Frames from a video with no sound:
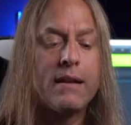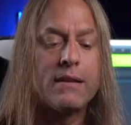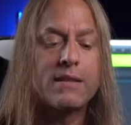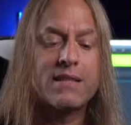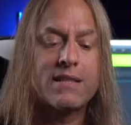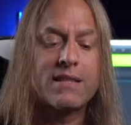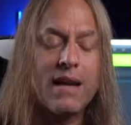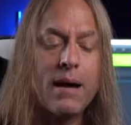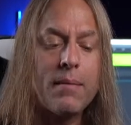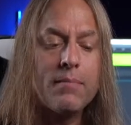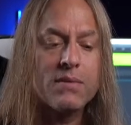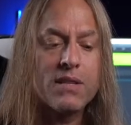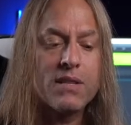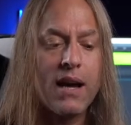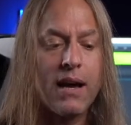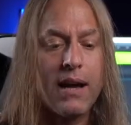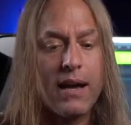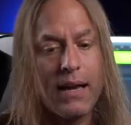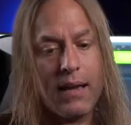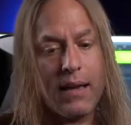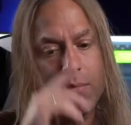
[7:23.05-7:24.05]

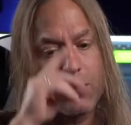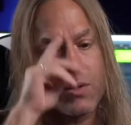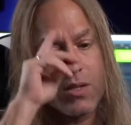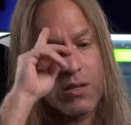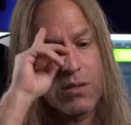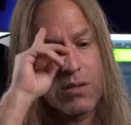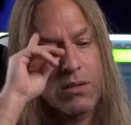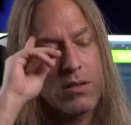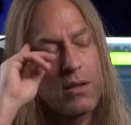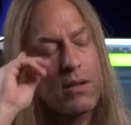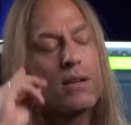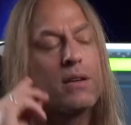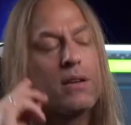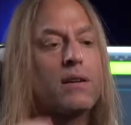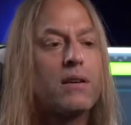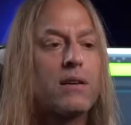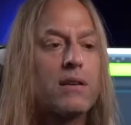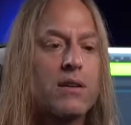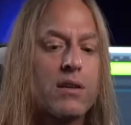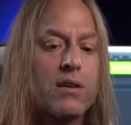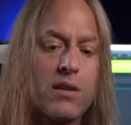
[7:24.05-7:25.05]
Sometimes
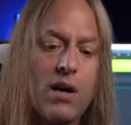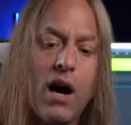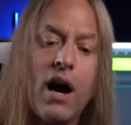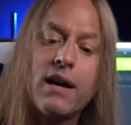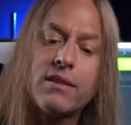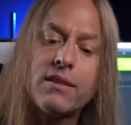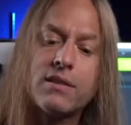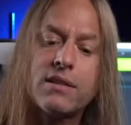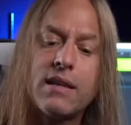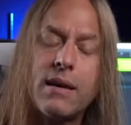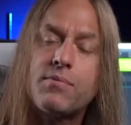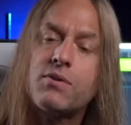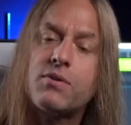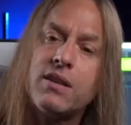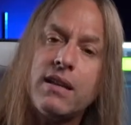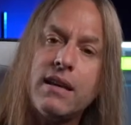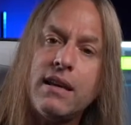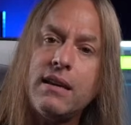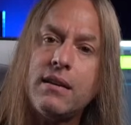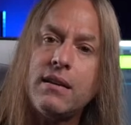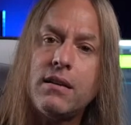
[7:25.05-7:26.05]
concepts
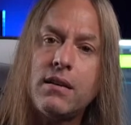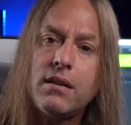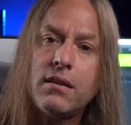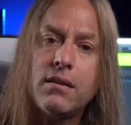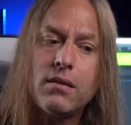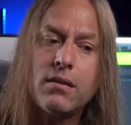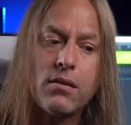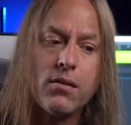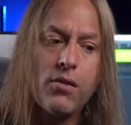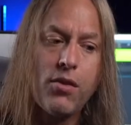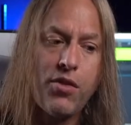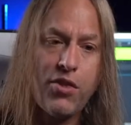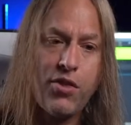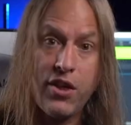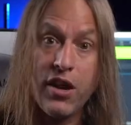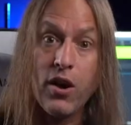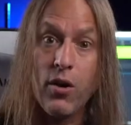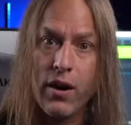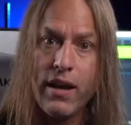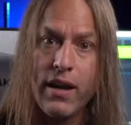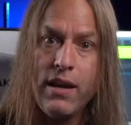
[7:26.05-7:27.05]
in
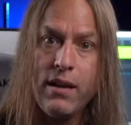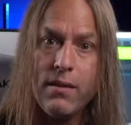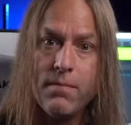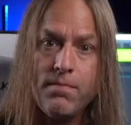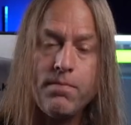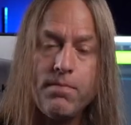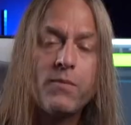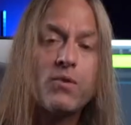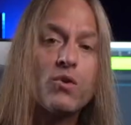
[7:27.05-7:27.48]
theory,